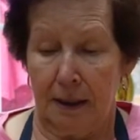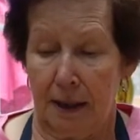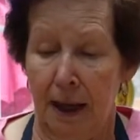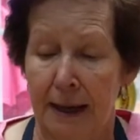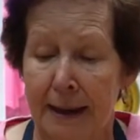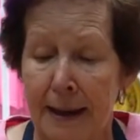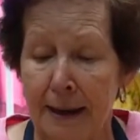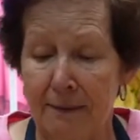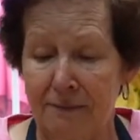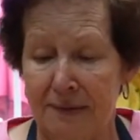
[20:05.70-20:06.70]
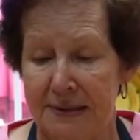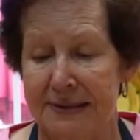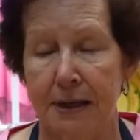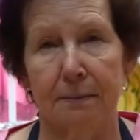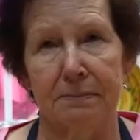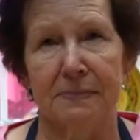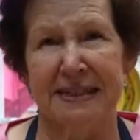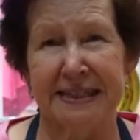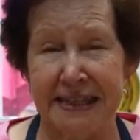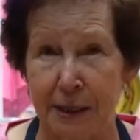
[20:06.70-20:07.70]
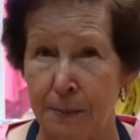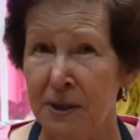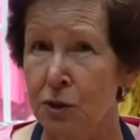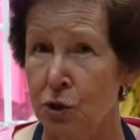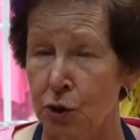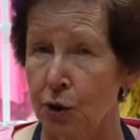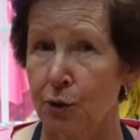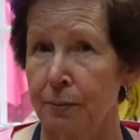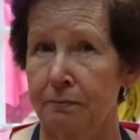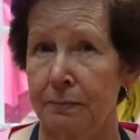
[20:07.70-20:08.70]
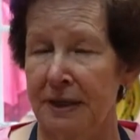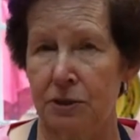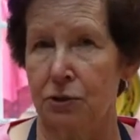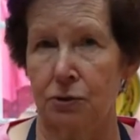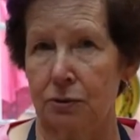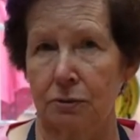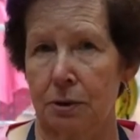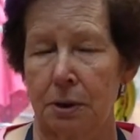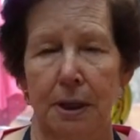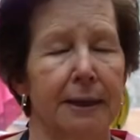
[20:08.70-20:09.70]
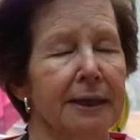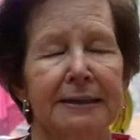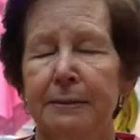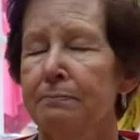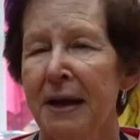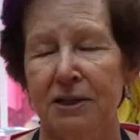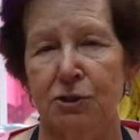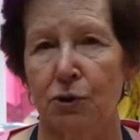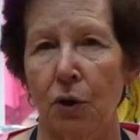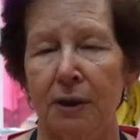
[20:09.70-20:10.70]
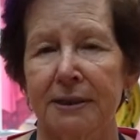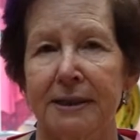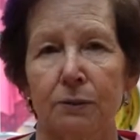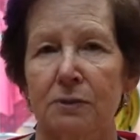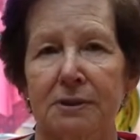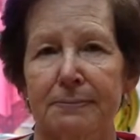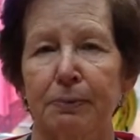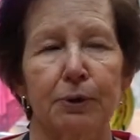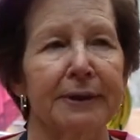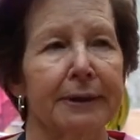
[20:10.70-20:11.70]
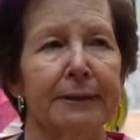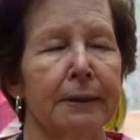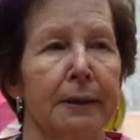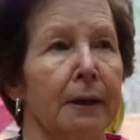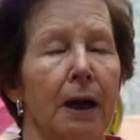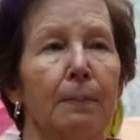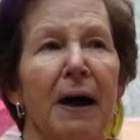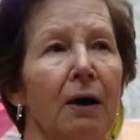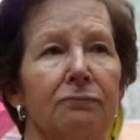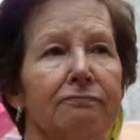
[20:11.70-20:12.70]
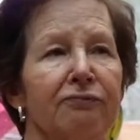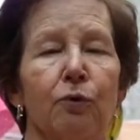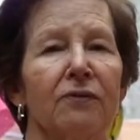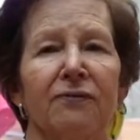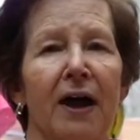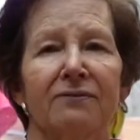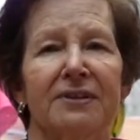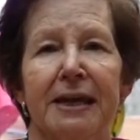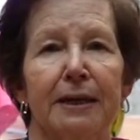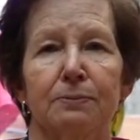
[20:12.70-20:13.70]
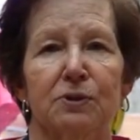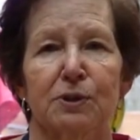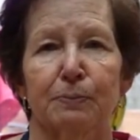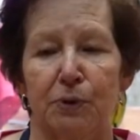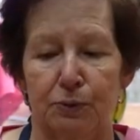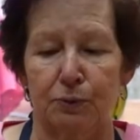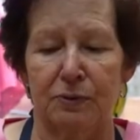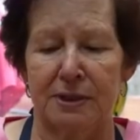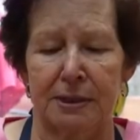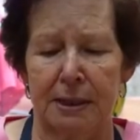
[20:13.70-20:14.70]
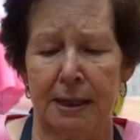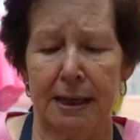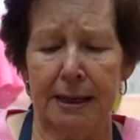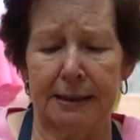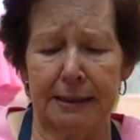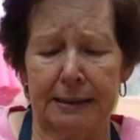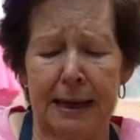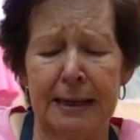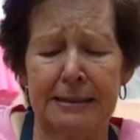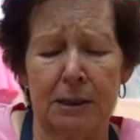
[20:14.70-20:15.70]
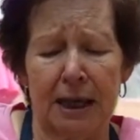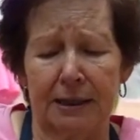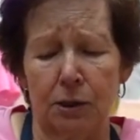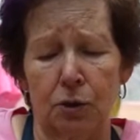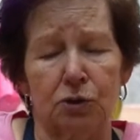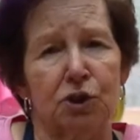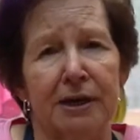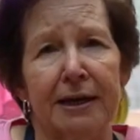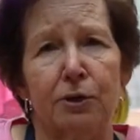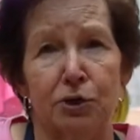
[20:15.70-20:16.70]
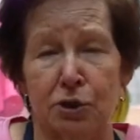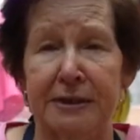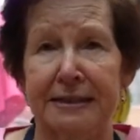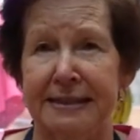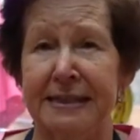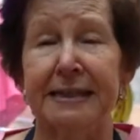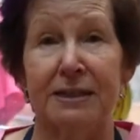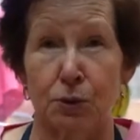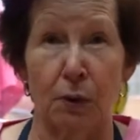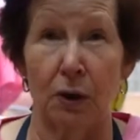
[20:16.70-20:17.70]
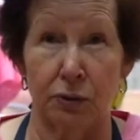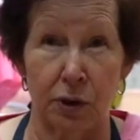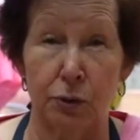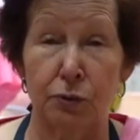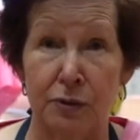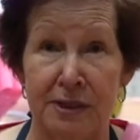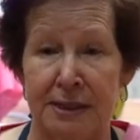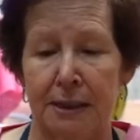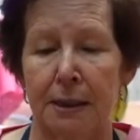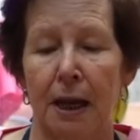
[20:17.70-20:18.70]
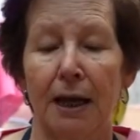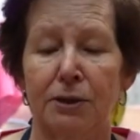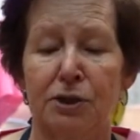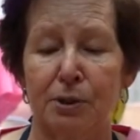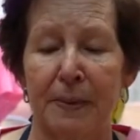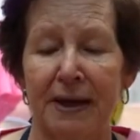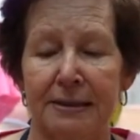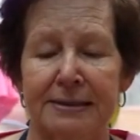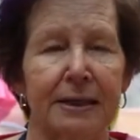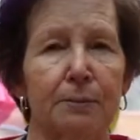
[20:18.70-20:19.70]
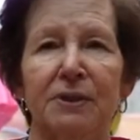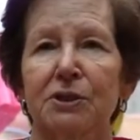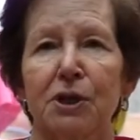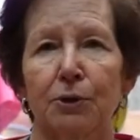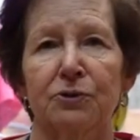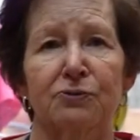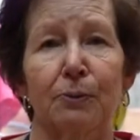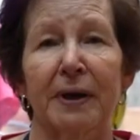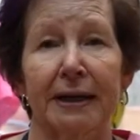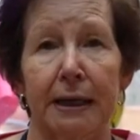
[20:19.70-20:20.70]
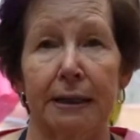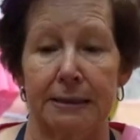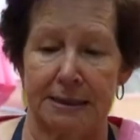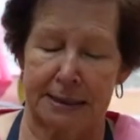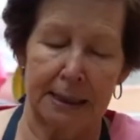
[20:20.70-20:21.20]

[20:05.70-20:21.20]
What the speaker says: I have some cinnamon sugar mixture, and I didn't measure. All I did was put in about 4 or 5 tablespoons, and it has like a little shaker. As you can see, it's well used. I used to make cinnamon toast for my kids.